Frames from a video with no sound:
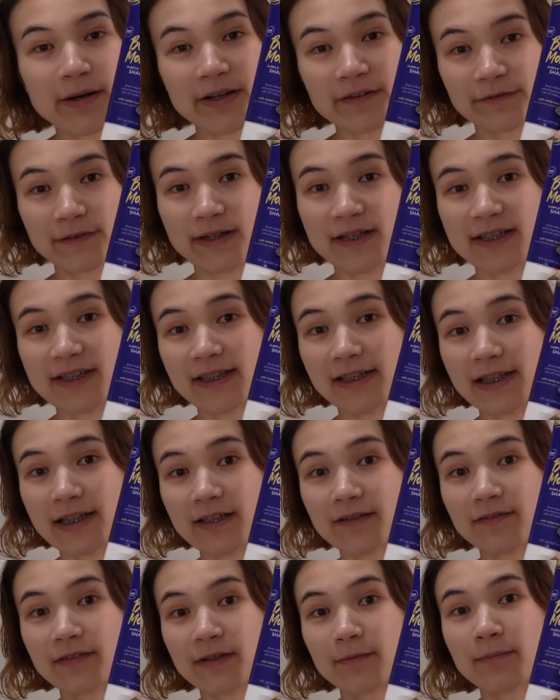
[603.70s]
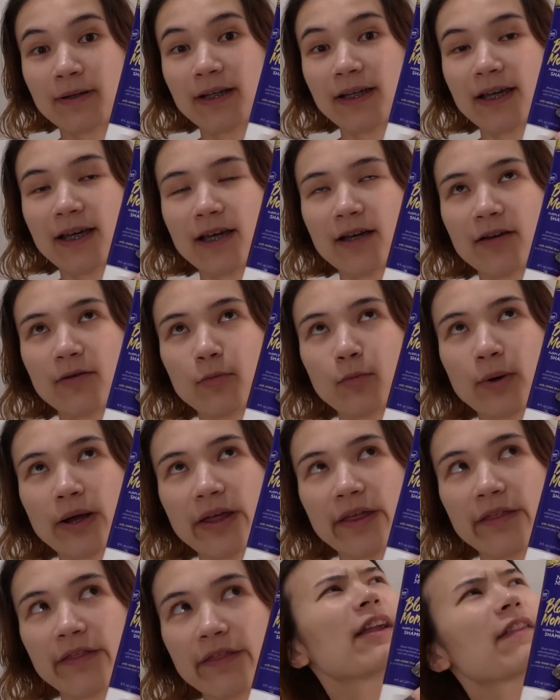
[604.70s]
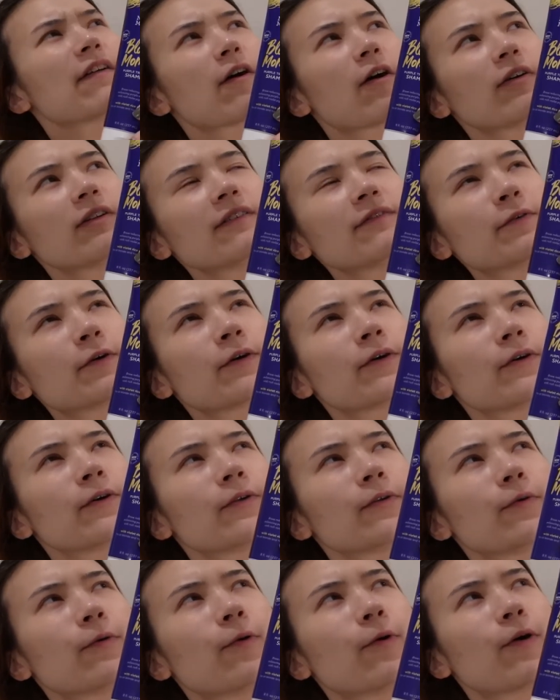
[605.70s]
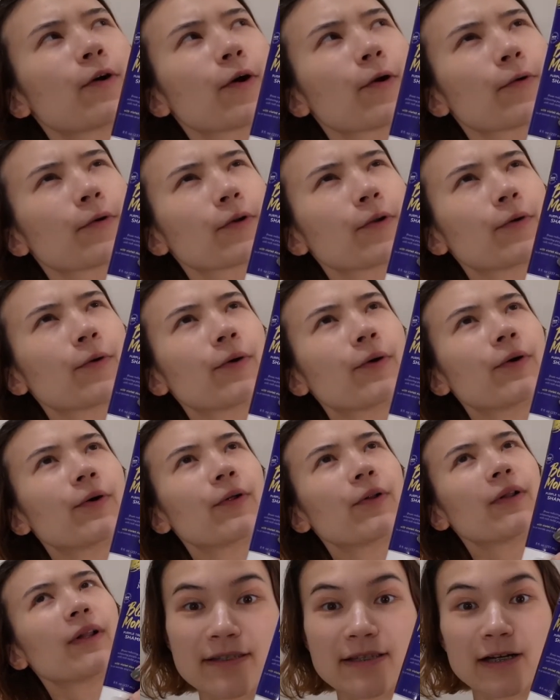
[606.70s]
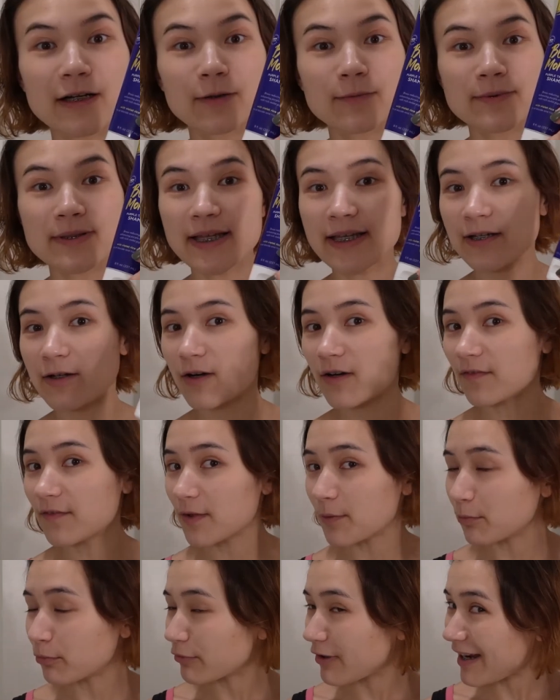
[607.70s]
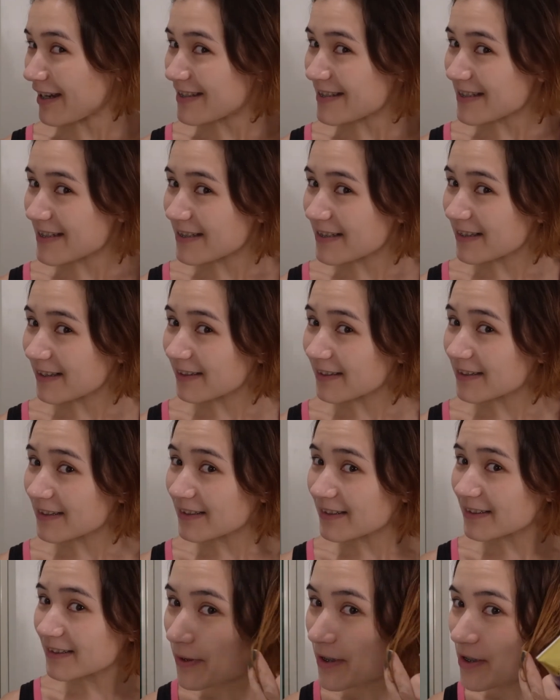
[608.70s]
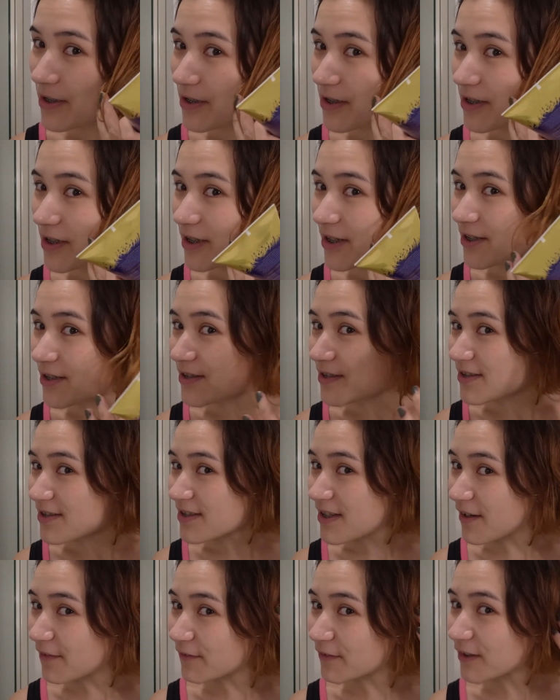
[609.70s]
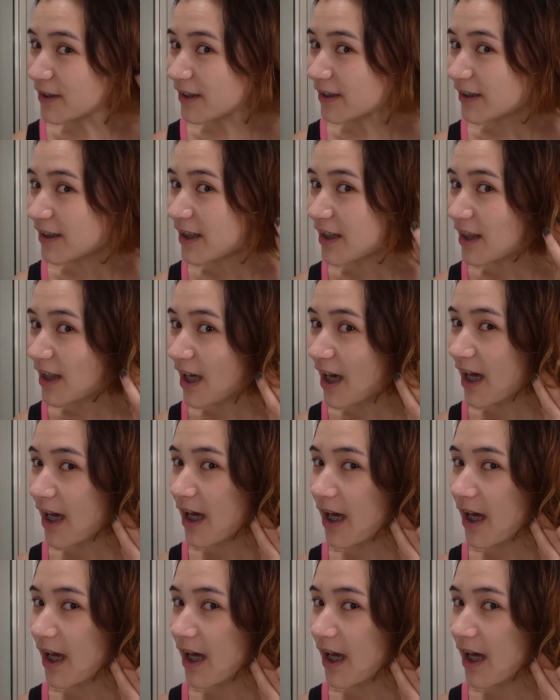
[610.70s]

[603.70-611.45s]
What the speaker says: by a friend to leave in my hair with either olive oil or coconut oil to help take off the brassy color, which is definitely there.